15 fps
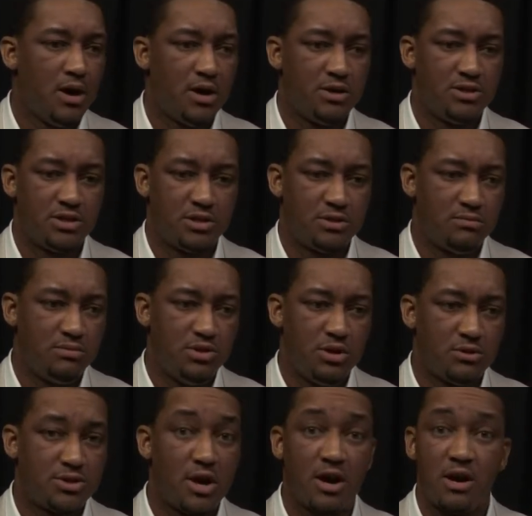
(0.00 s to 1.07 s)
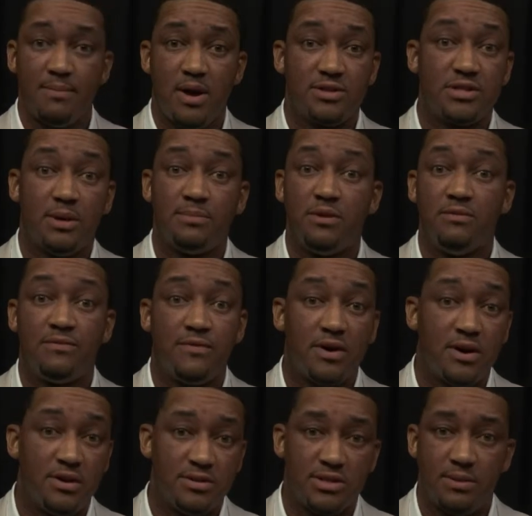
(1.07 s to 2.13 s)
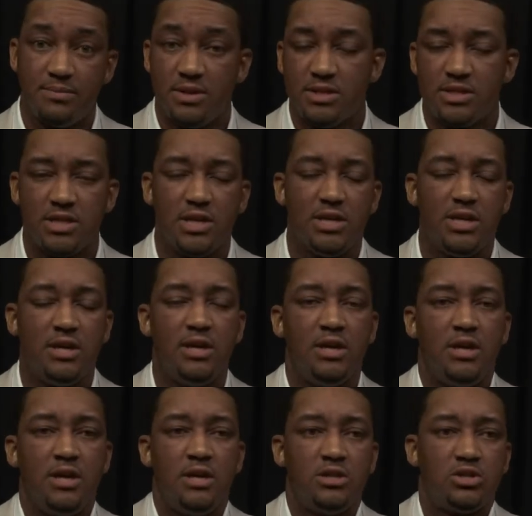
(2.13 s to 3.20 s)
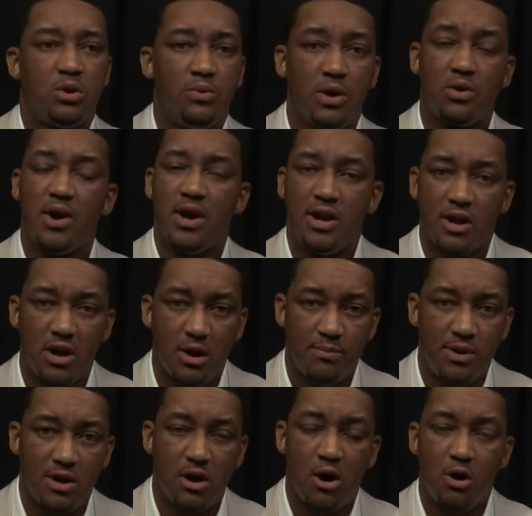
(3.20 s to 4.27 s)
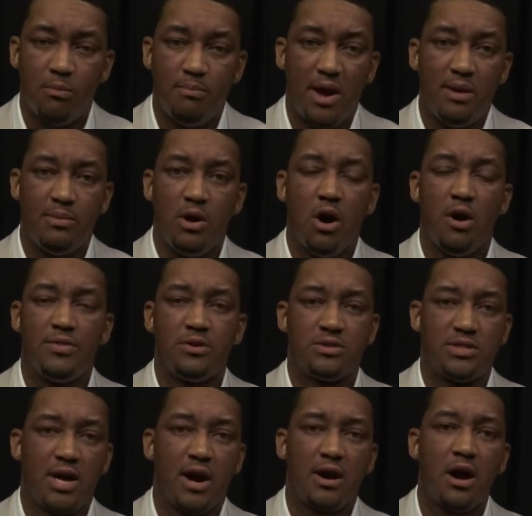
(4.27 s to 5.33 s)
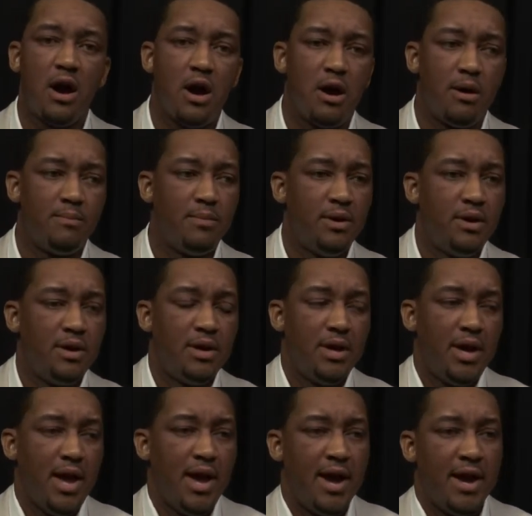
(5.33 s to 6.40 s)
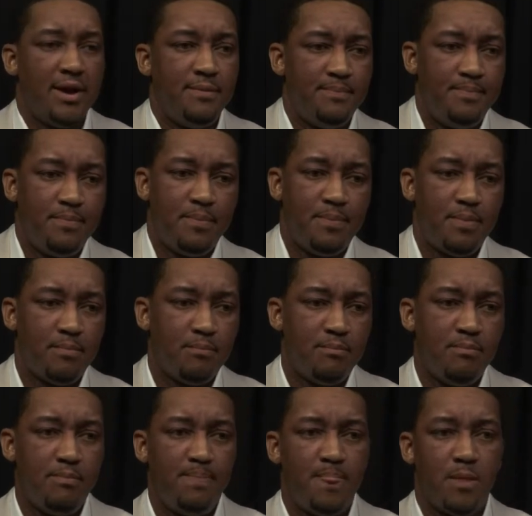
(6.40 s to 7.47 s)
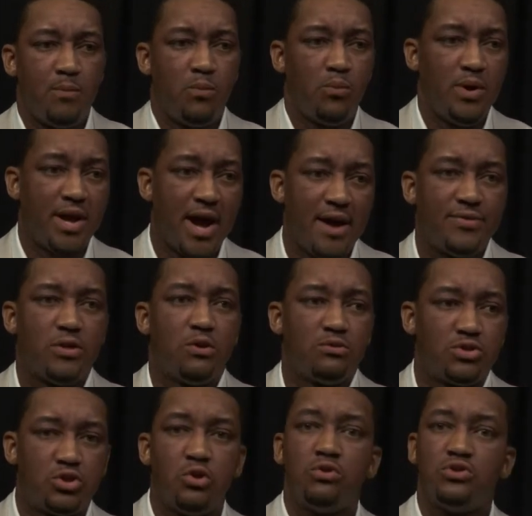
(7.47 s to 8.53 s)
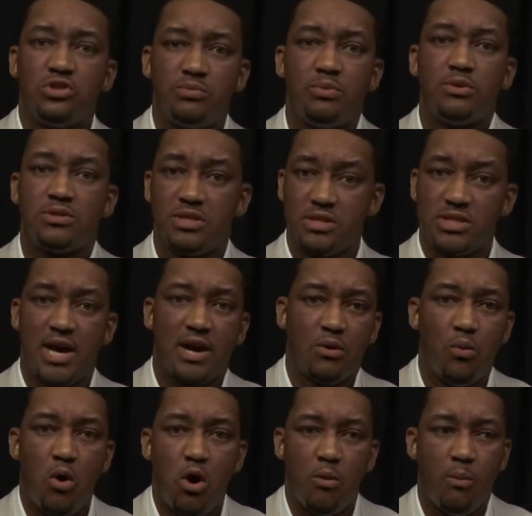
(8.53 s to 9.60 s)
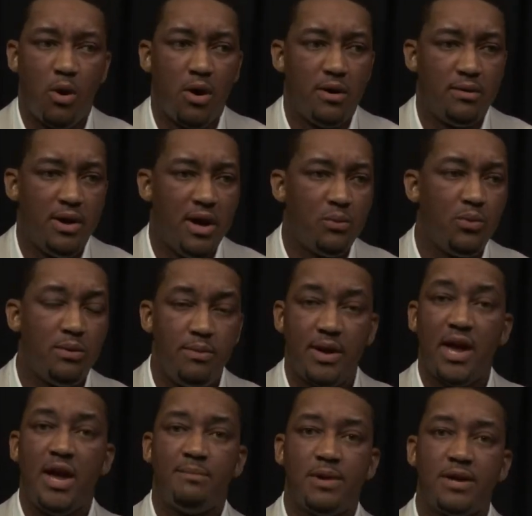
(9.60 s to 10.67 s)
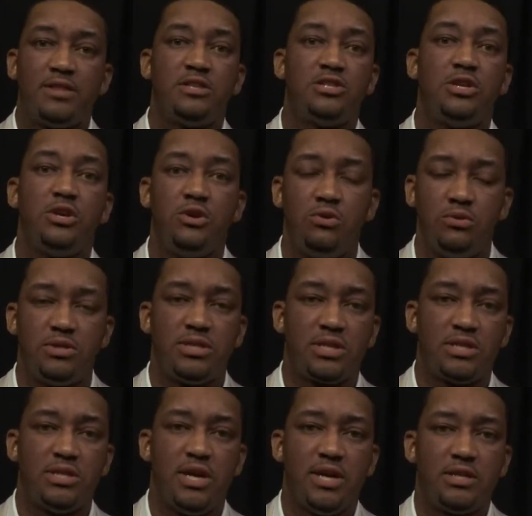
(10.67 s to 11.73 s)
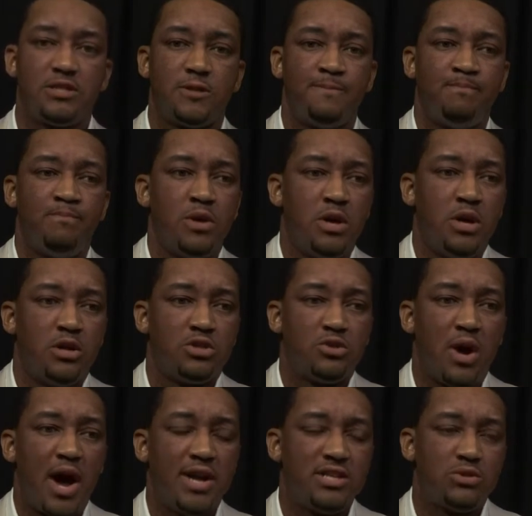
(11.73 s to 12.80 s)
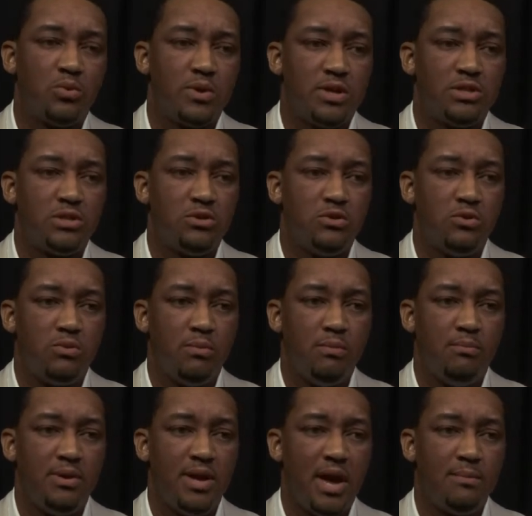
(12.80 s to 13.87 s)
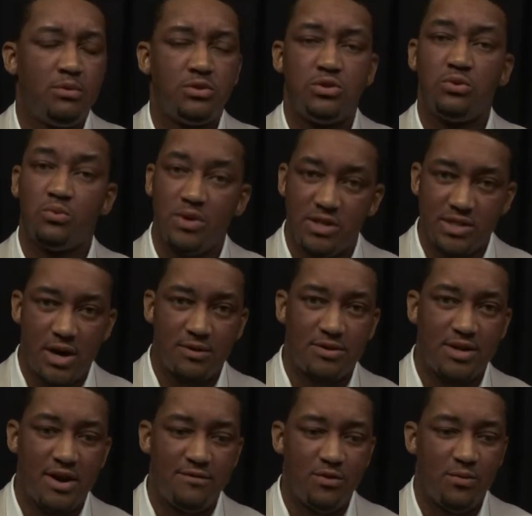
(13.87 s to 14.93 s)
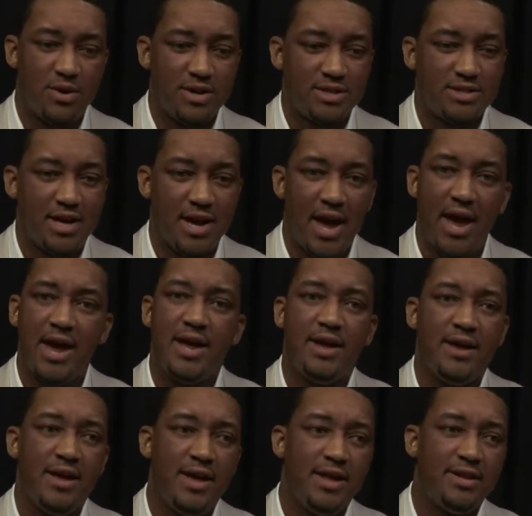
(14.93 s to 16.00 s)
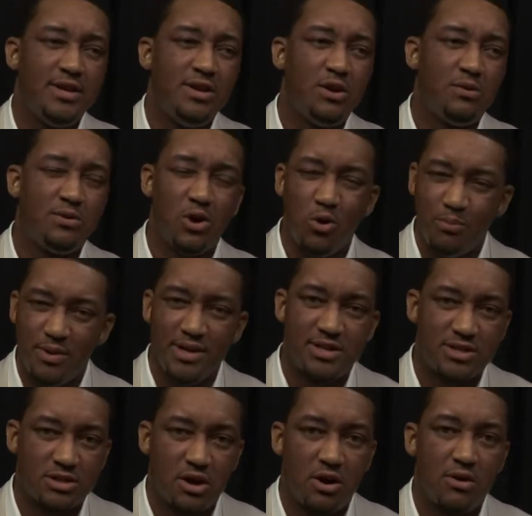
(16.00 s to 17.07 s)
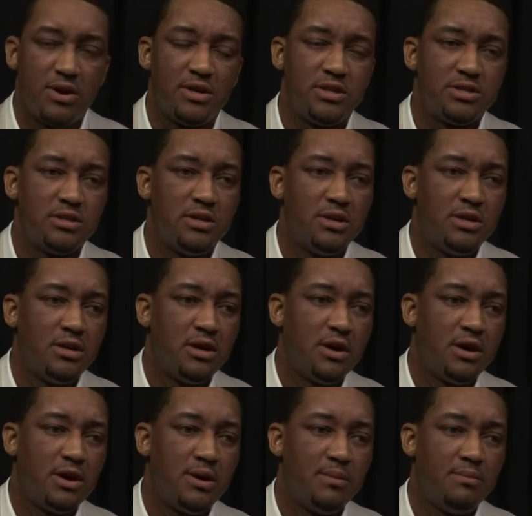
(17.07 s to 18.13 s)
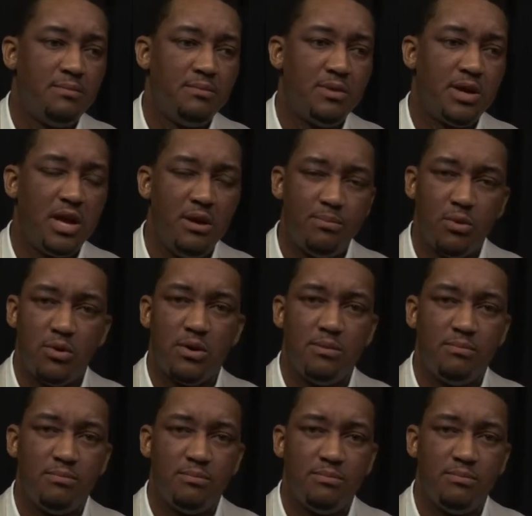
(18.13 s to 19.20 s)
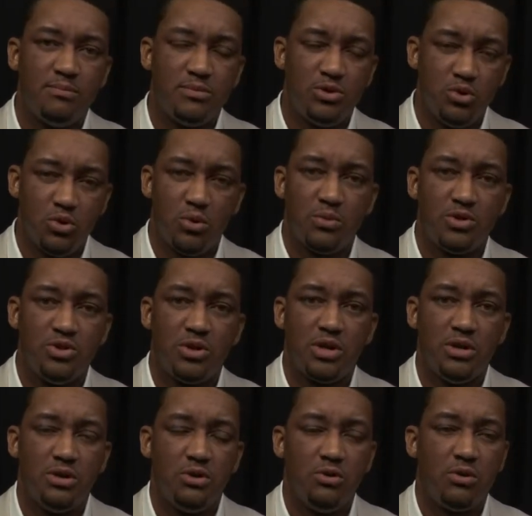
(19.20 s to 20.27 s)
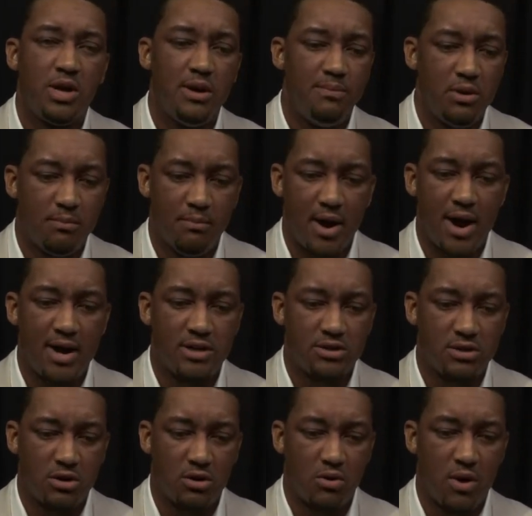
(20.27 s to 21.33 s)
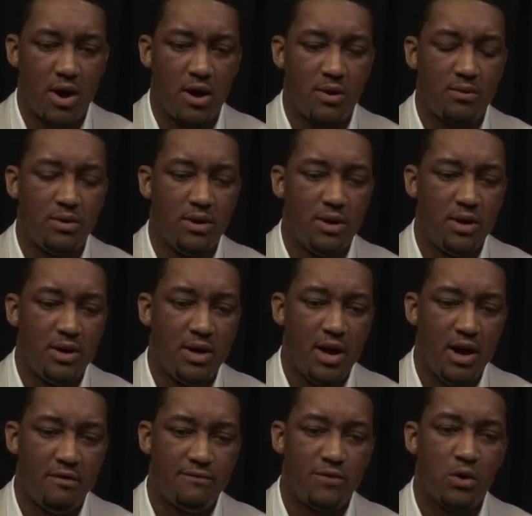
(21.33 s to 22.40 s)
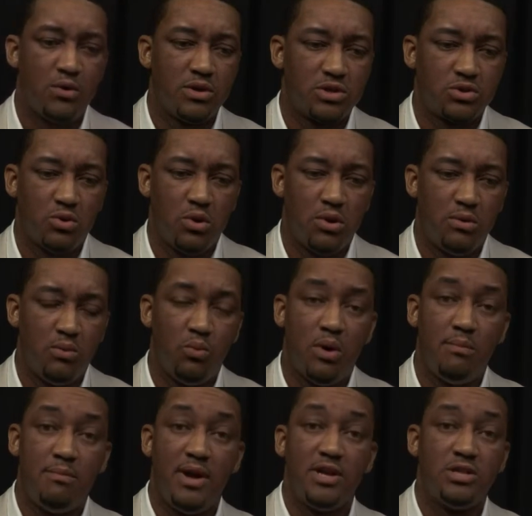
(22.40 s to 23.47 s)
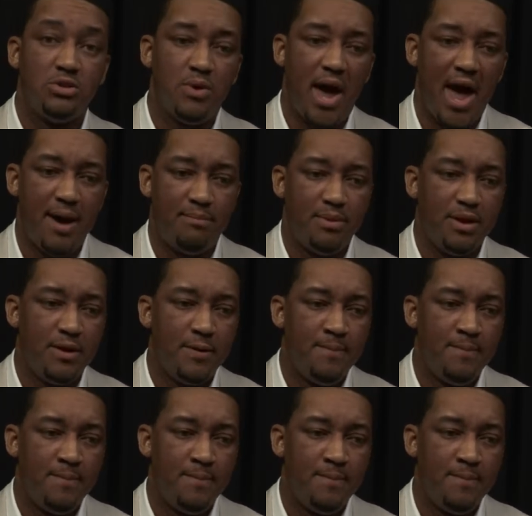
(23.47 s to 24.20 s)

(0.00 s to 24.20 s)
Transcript: just talking about something fun, something silly. So we created a company called babyauthors.com, and we got those children's books inside of Walmart, and we became like this huge success. So I just wanted to be able to reach out to everyone and say, hey, don't be discouraged. Keep on doing what you can do. Keep your mind to the ground and focus on what makes you happy.